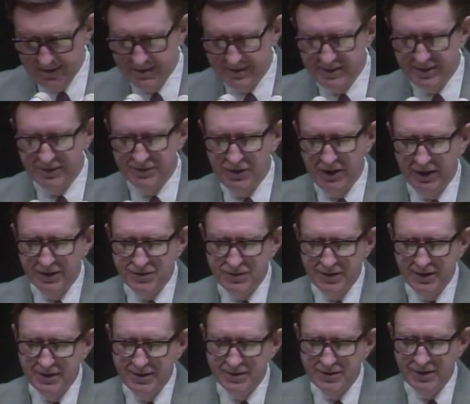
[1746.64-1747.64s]

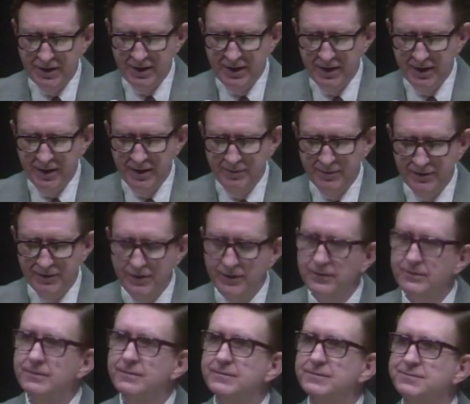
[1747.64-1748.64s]
suggestions, and I'm
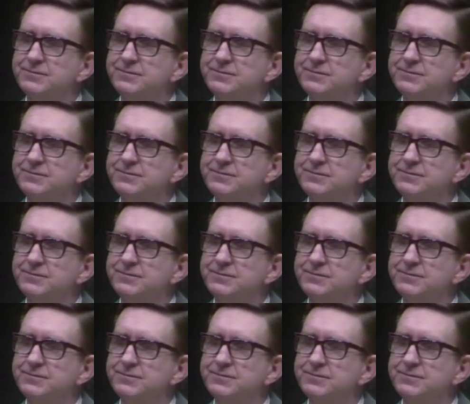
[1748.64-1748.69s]
through.